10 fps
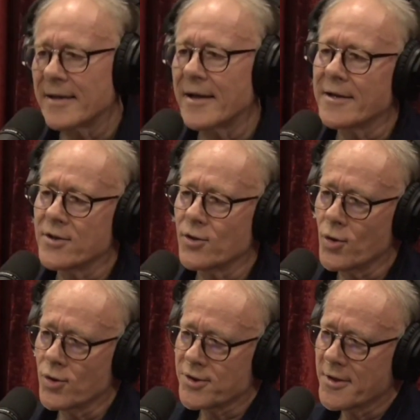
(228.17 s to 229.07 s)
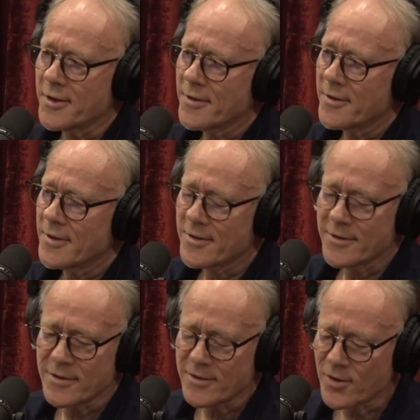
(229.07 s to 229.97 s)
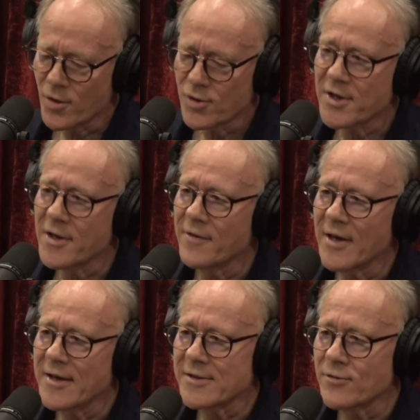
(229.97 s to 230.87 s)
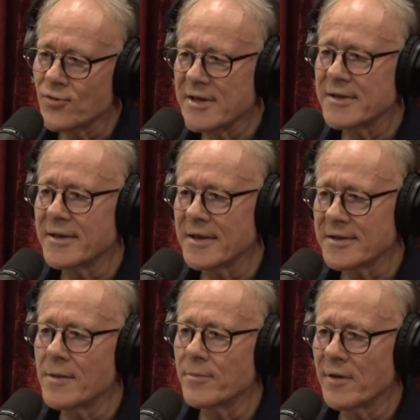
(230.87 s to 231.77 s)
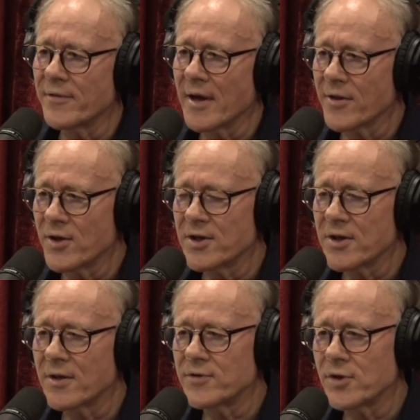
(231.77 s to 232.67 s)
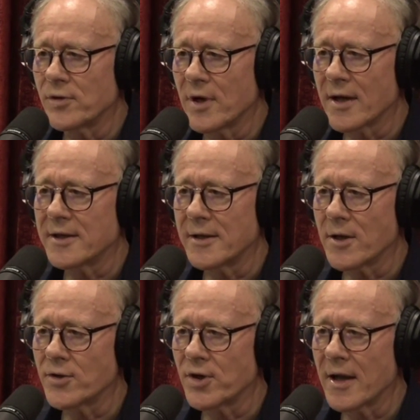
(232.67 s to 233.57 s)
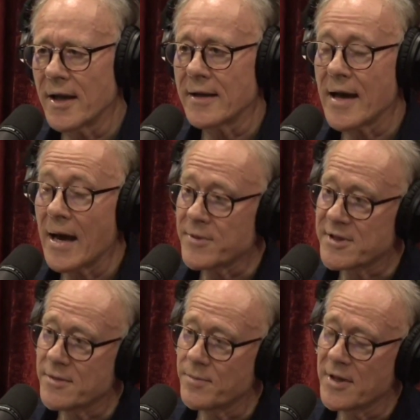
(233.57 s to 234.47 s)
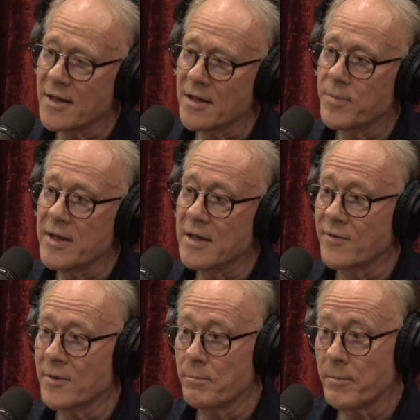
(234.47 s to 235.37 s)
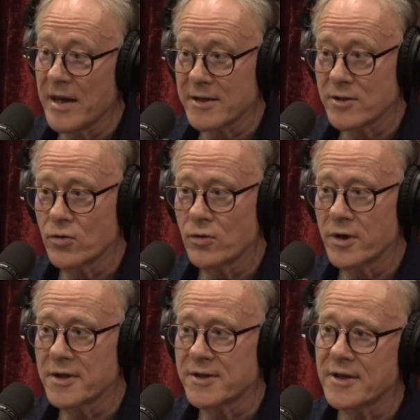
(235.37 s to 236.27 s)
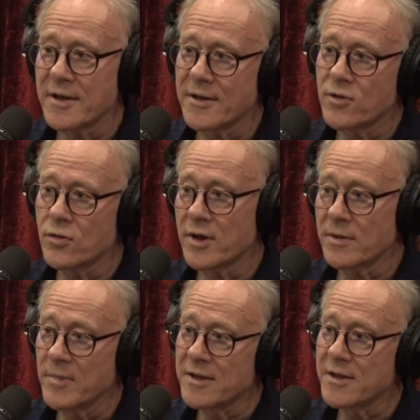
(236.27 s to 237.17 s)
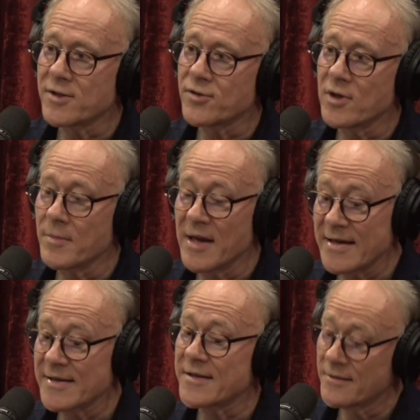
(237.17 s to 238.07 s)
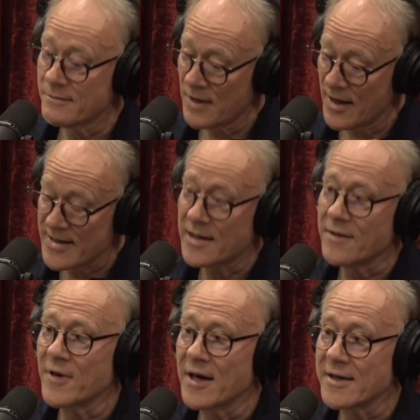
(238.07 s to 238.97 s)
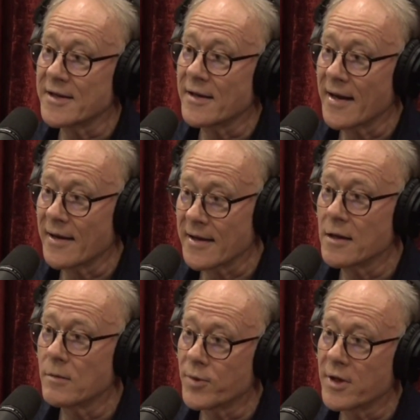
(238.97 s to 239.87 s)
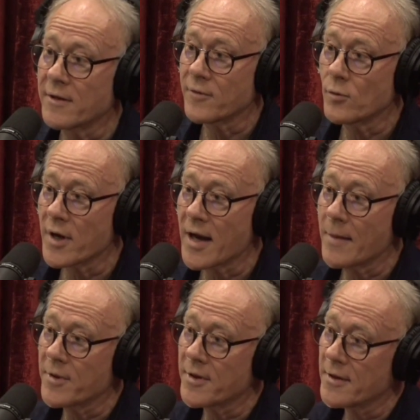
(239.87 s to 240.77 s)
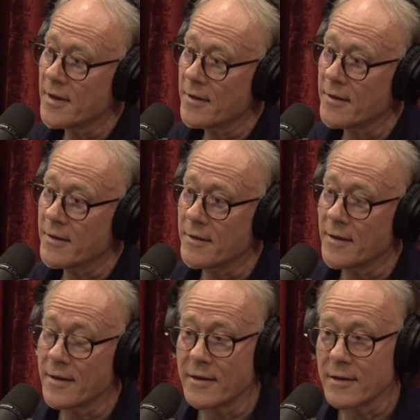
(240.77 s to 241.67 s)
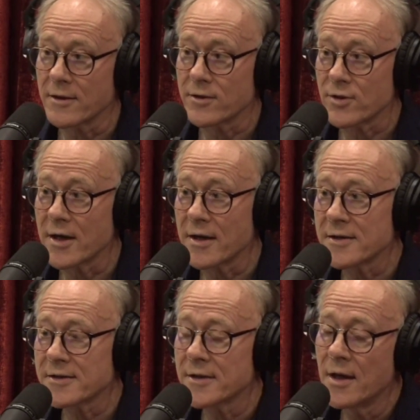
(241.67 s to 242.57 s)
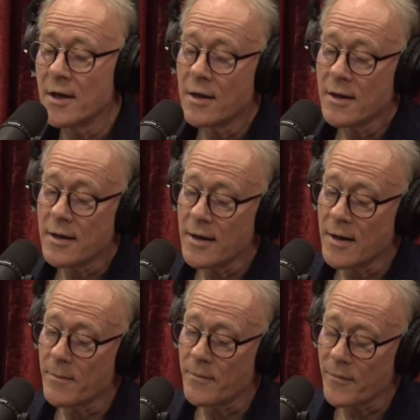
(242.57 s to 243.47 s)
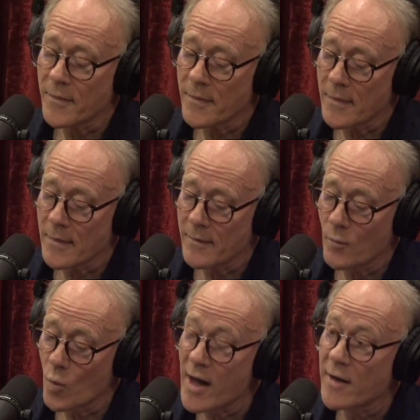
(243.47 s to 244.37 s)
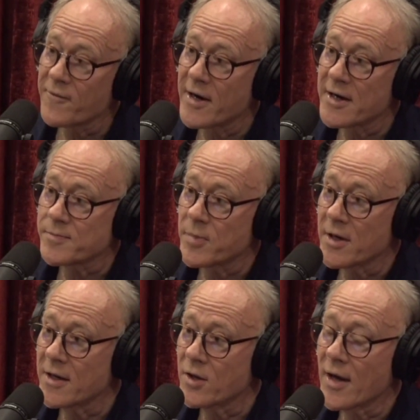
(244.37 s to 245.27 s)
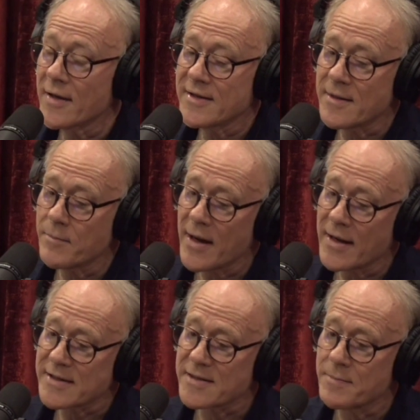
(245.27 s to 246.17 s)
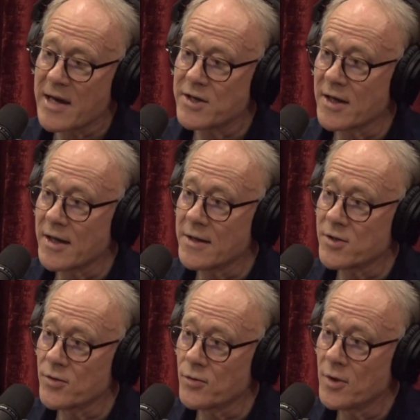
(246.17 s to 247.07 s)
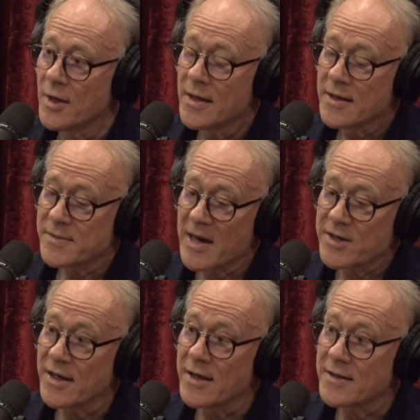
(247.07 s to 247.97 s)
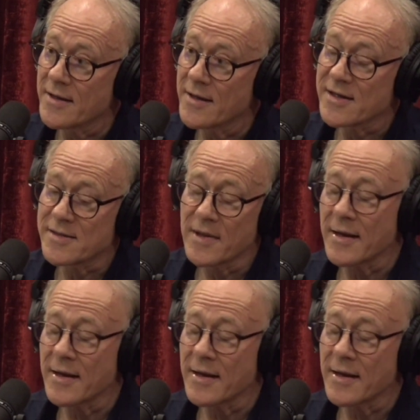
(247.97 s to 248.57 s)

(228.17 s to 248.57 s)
like Tunguska. The Tunguska event is a recent example of that. 30th of June, 1908, happens to be at the peak of the Beta Taurids, and the Taurid meteor stream is identified as the likely culprit what happened in the Younger Dryas. Wildfires burning, you get these impacts smashing into the Earth,